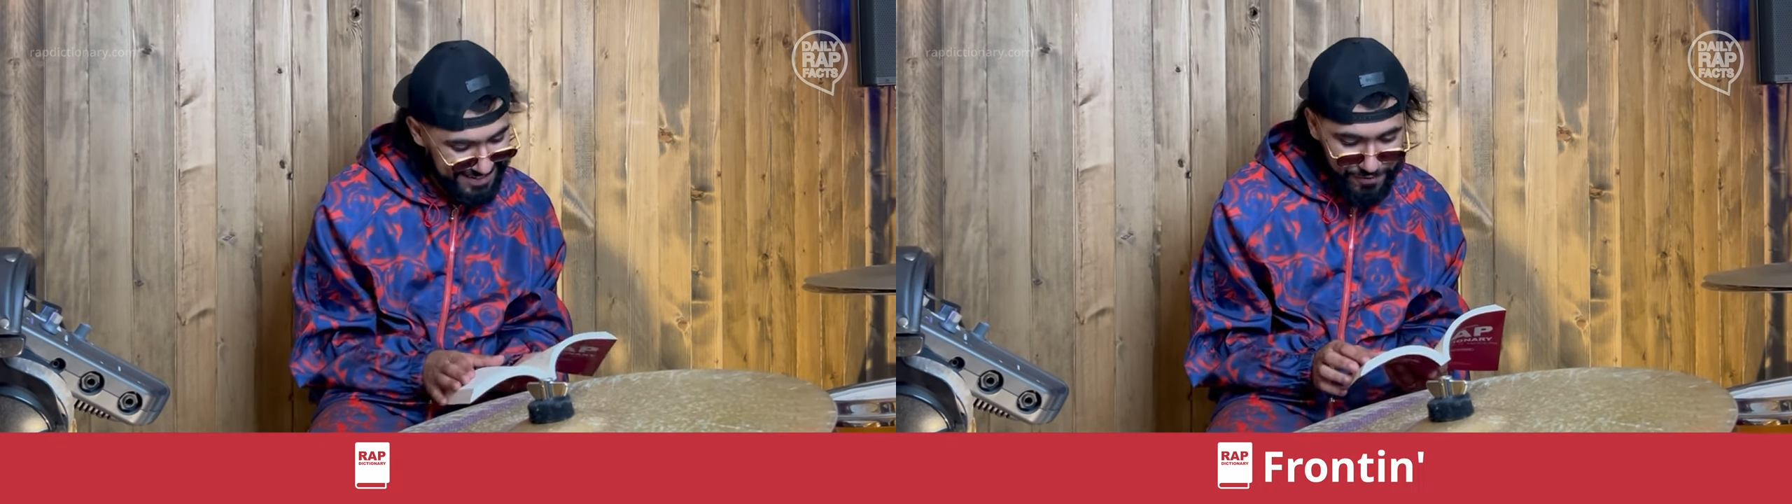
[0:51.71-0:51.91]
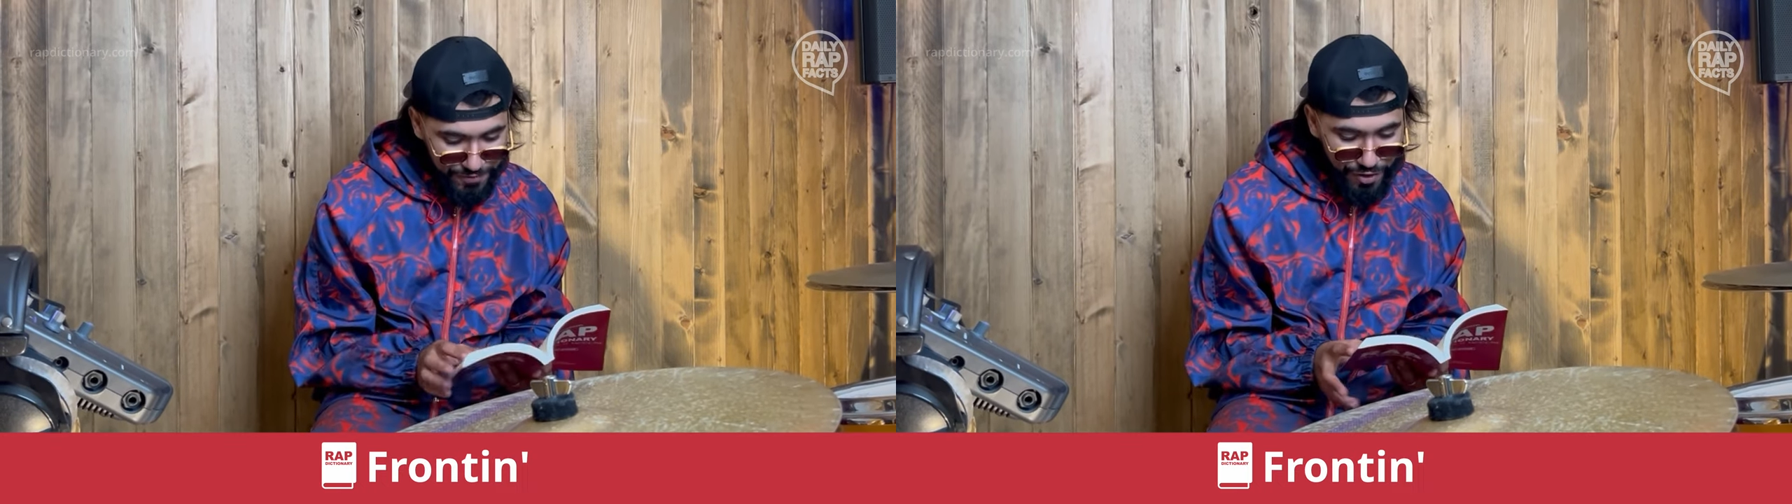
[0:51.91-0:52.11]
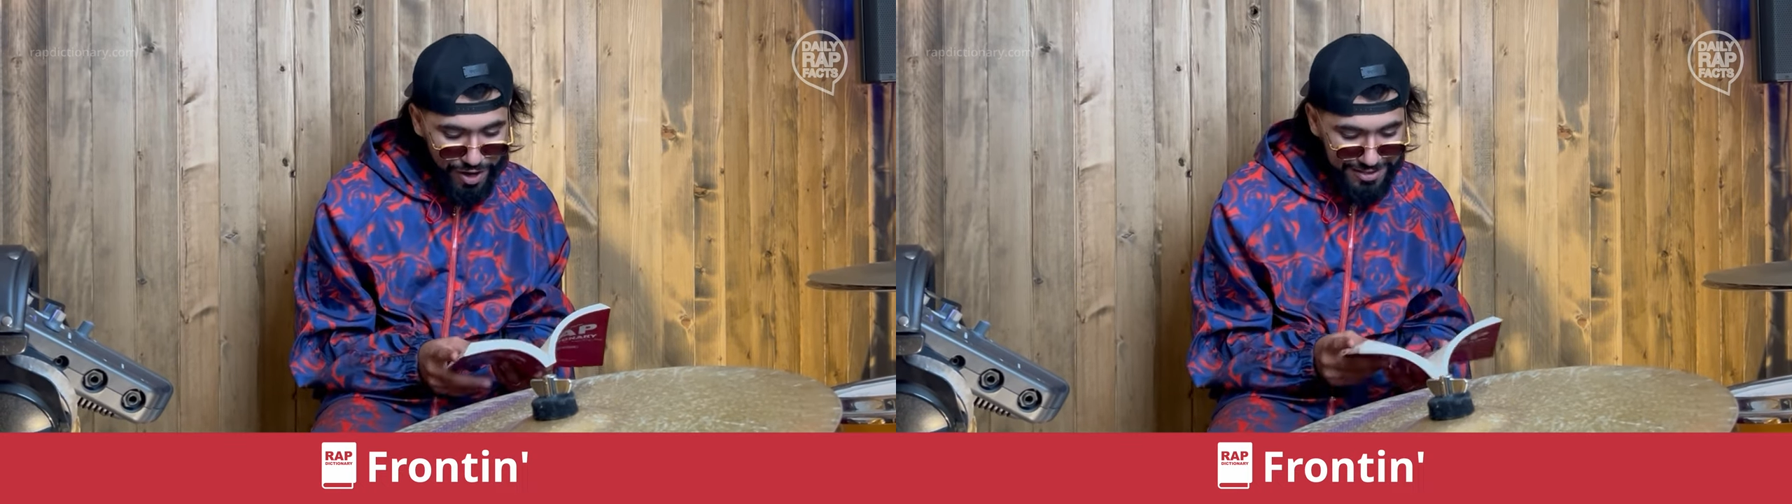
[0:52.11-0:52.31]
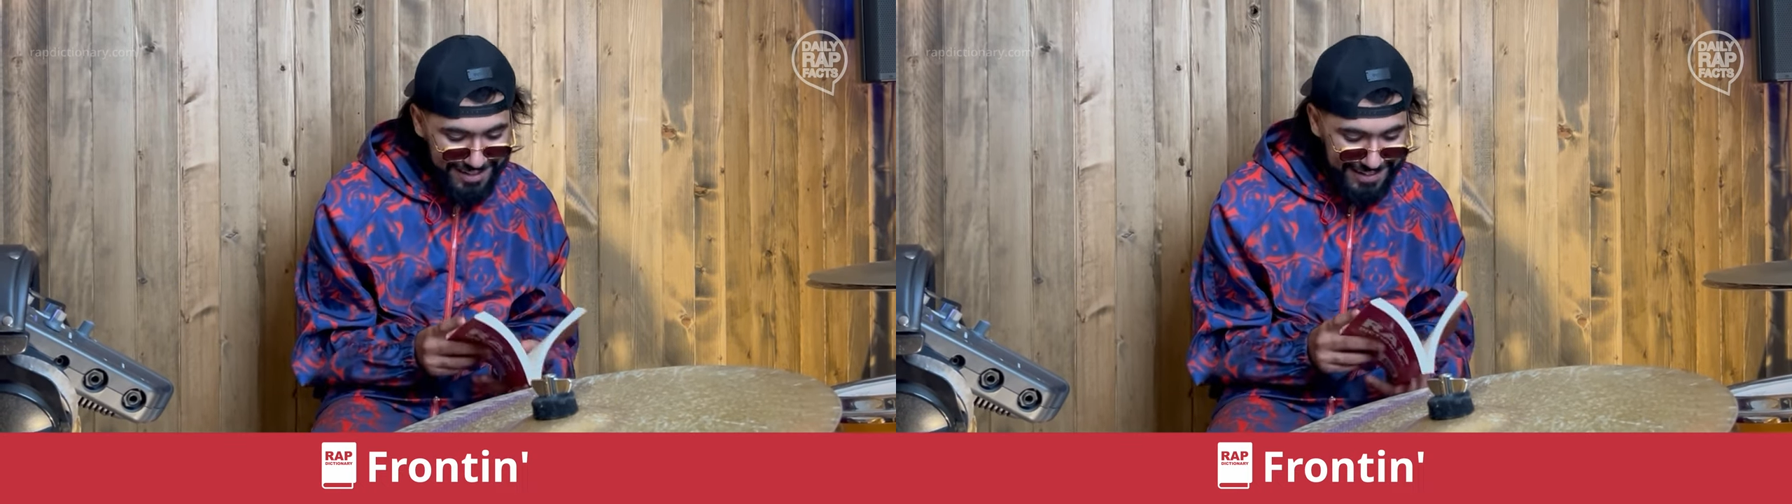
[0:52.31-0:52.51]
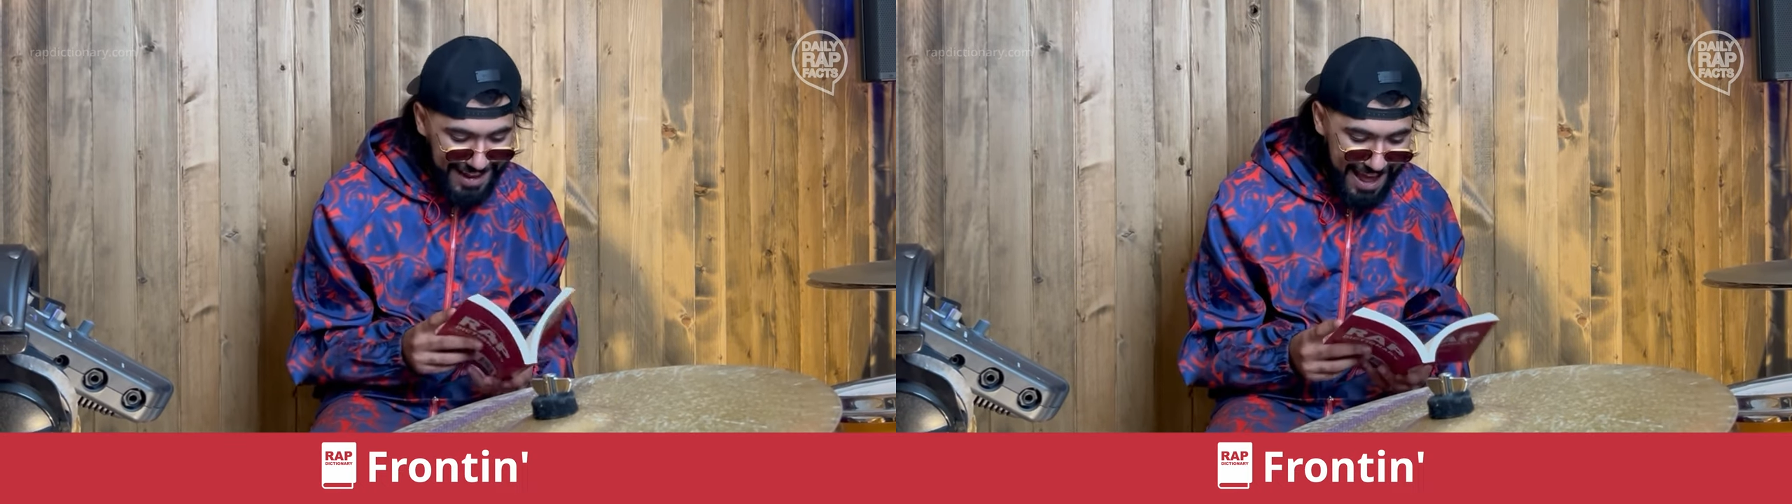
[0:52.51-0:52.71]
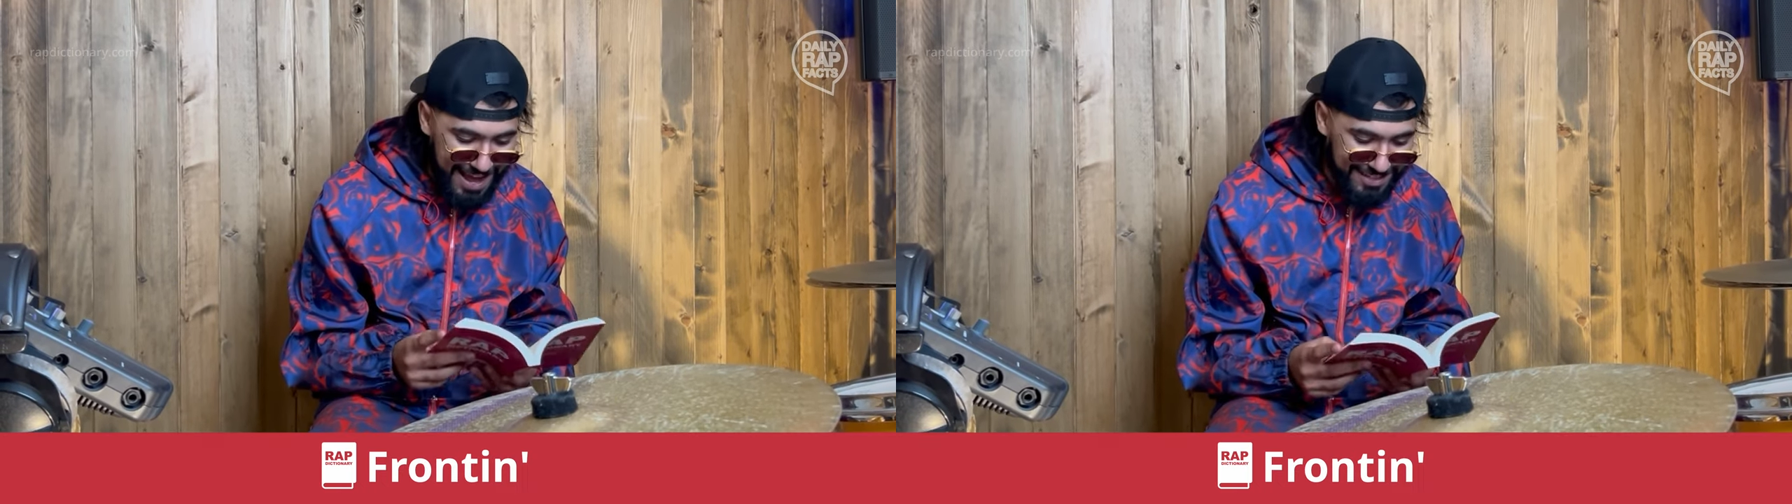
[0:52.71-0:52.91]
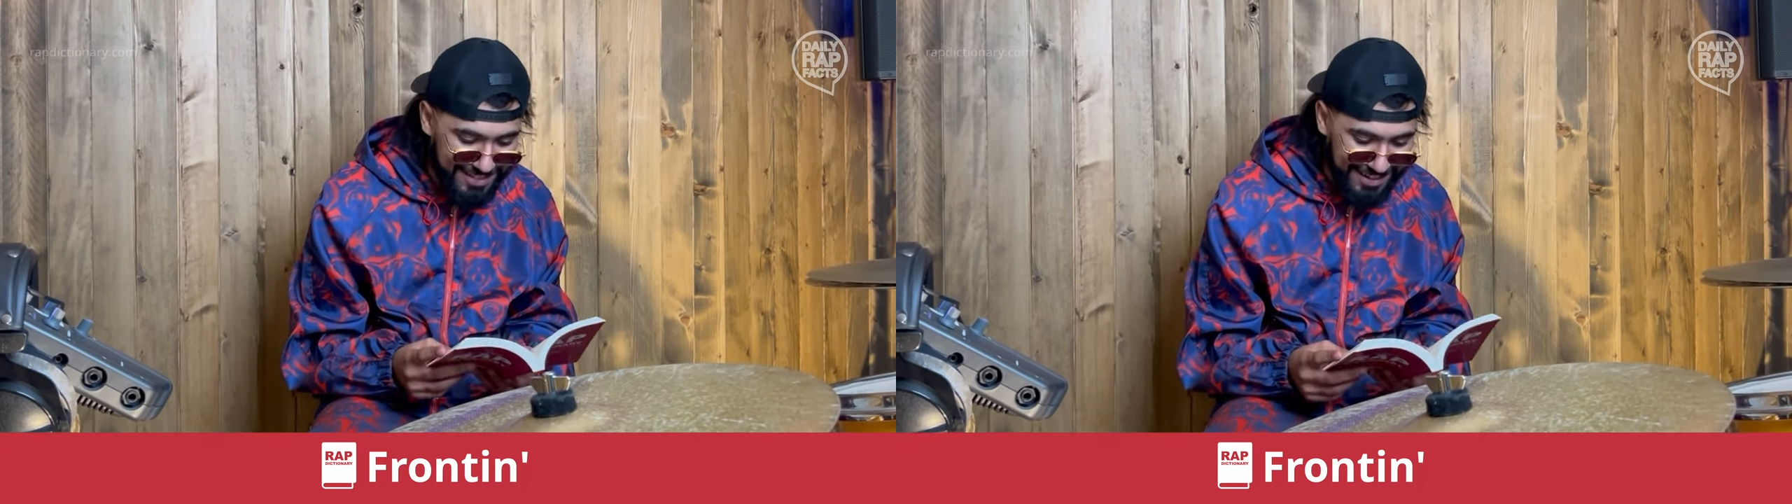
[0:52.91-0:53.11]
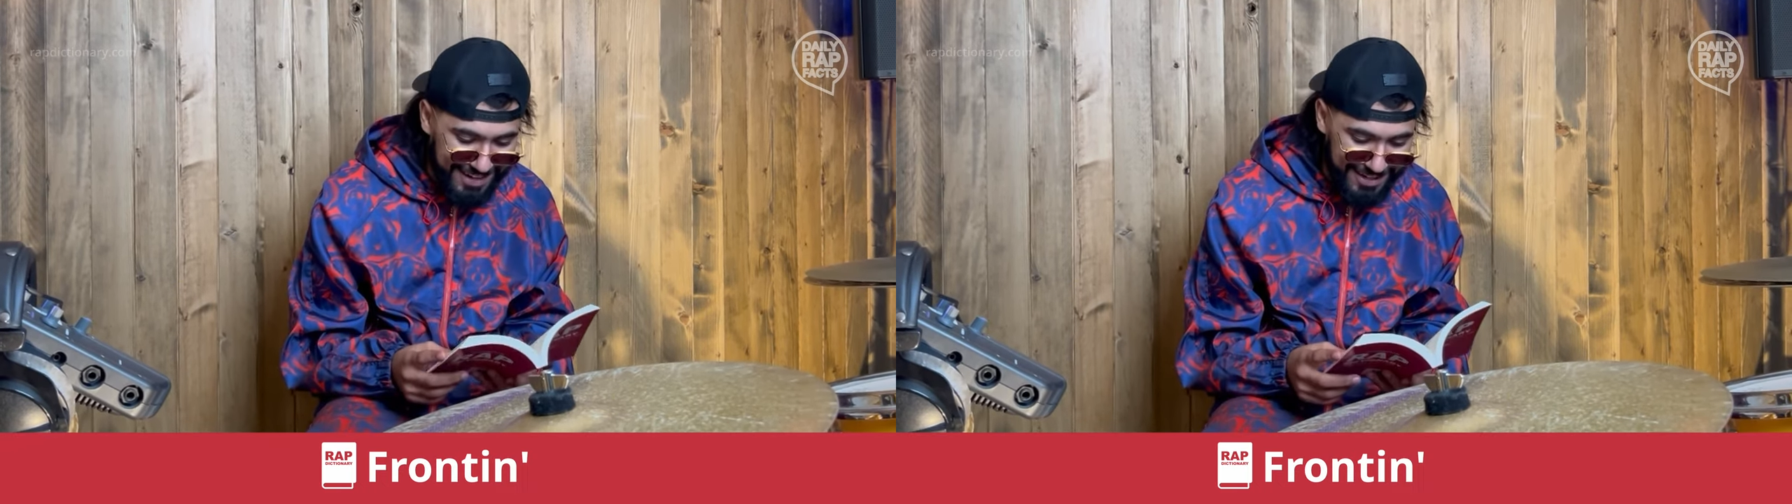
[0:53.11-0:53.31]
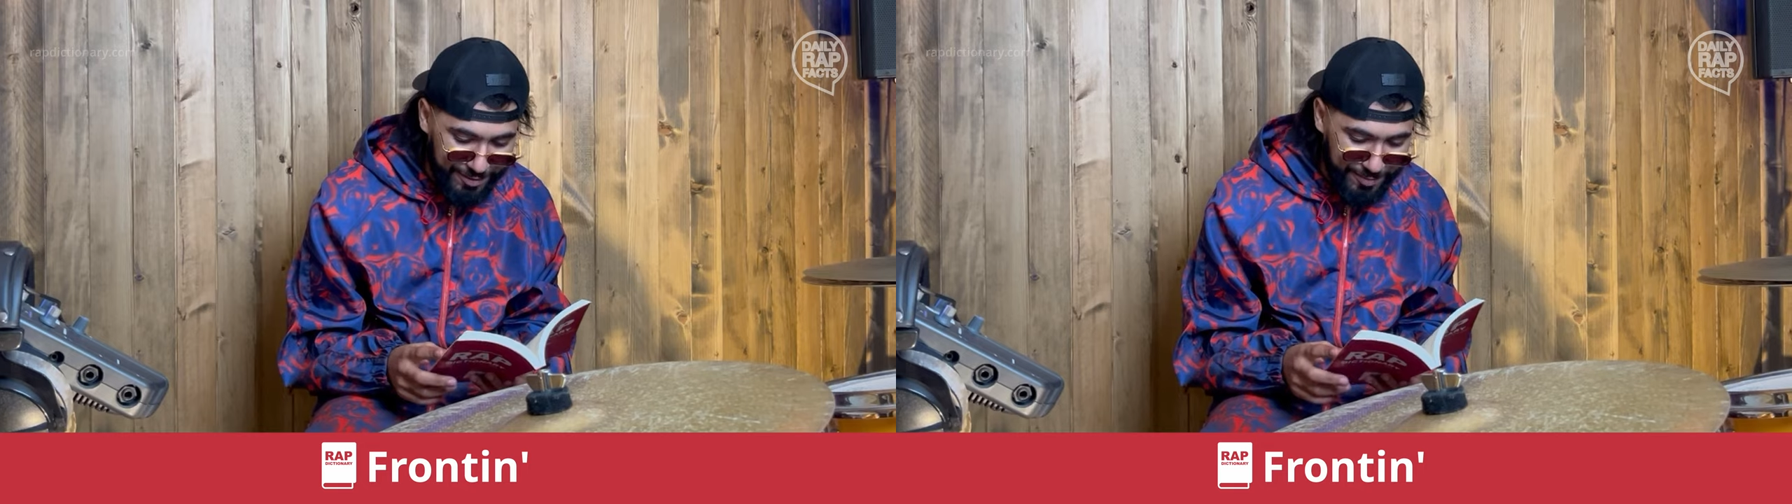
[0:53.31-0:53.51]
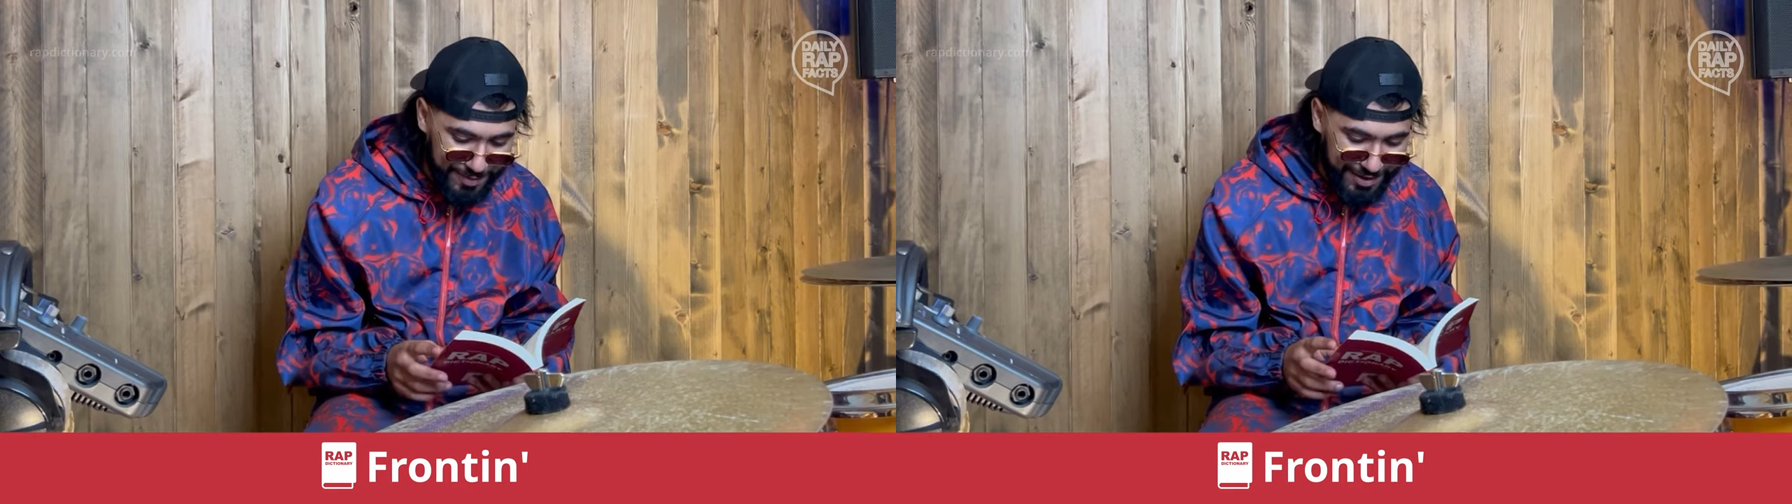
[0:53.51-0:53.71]
Fronting, acting like
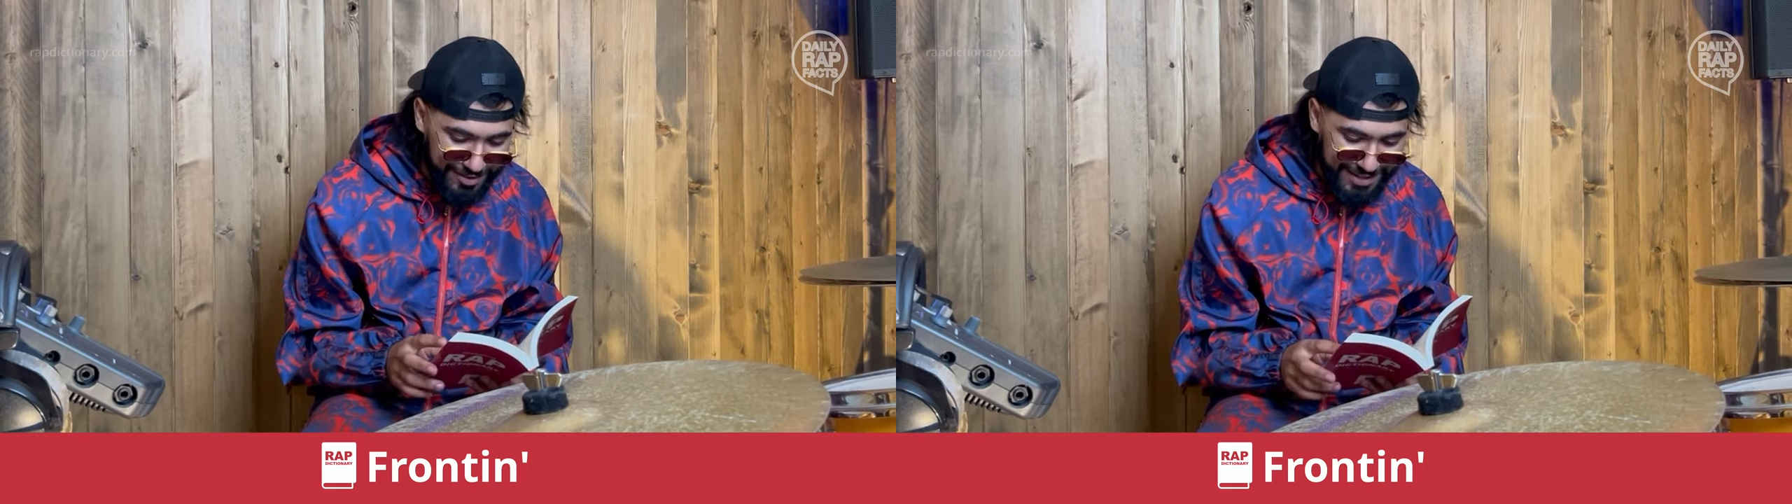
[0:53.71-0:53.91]
you're better